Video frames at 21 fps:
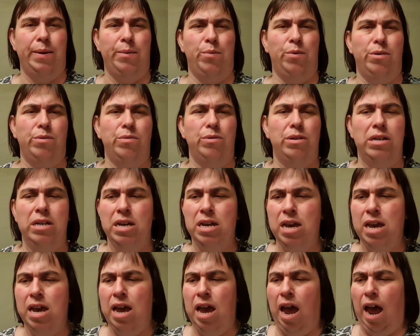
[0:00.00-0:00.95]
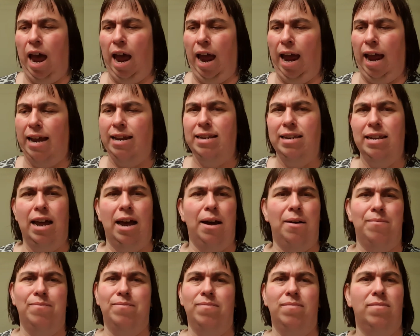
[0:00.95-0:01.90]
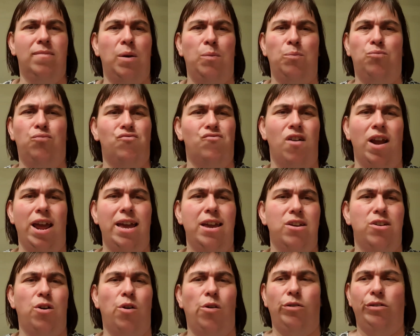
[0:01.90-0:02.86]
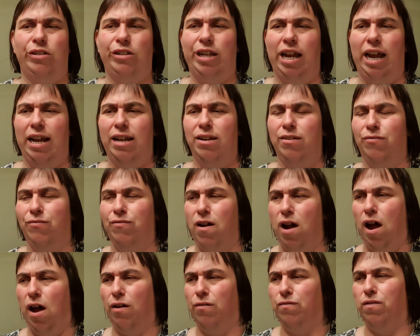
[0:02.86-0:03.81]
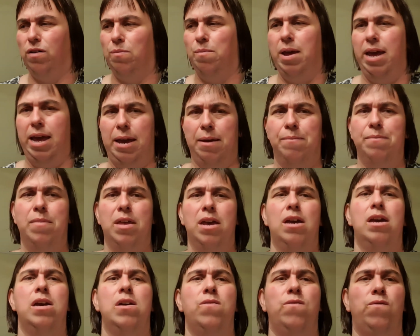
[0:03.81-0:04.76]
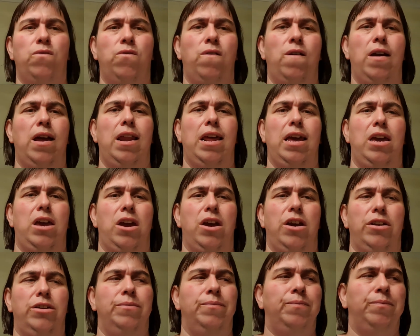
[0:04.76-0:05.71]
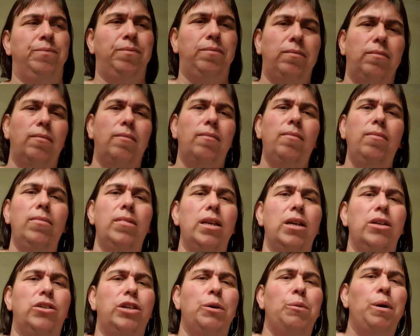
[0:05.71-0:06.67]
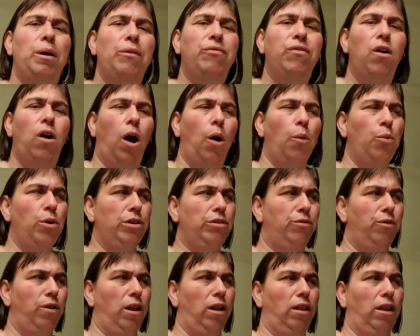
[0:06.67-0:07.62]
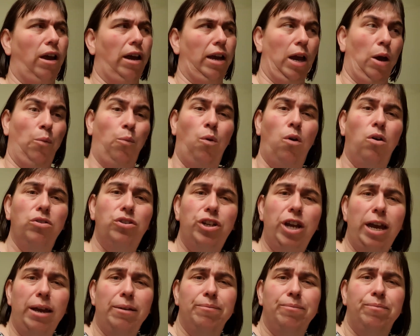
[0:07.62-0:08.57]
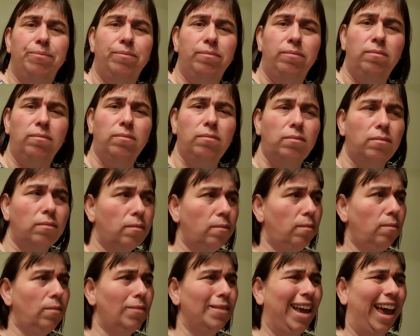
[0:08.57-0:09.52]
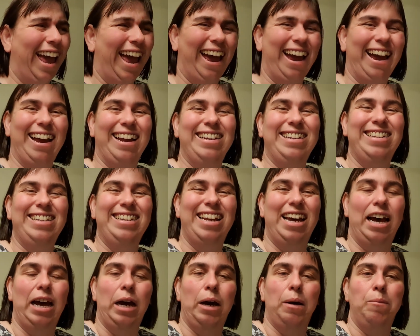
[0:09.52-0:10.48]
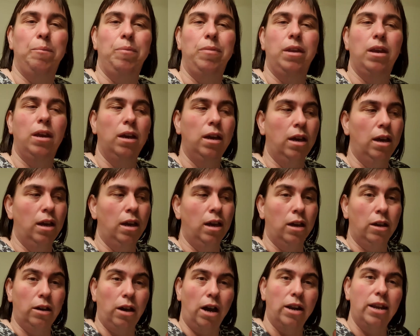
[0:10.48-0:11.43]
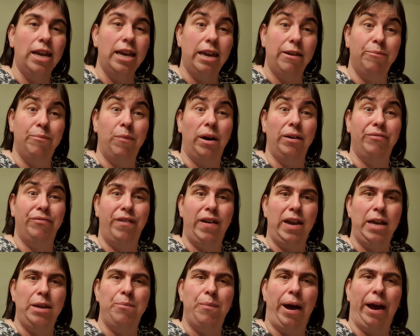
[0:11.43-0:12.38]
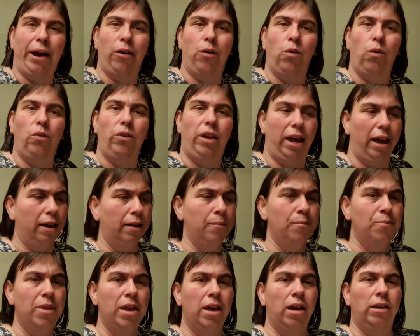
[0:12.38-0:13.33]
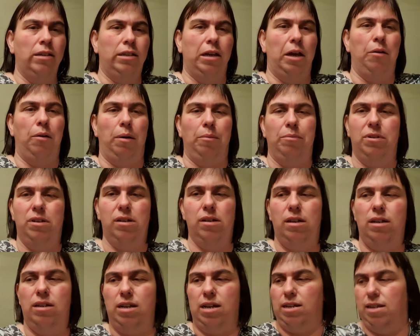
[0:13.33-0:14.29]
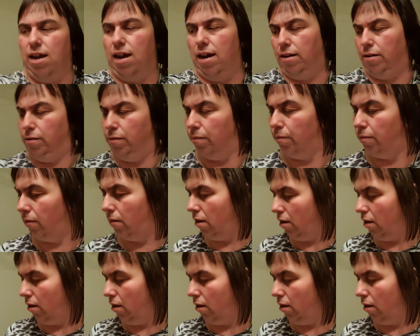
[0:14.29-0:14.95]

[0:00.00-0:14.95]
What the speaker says: World, and great content from him, really good. So I thought I would like watch it and kind of give my feedback on it. So I'm just going to sit down.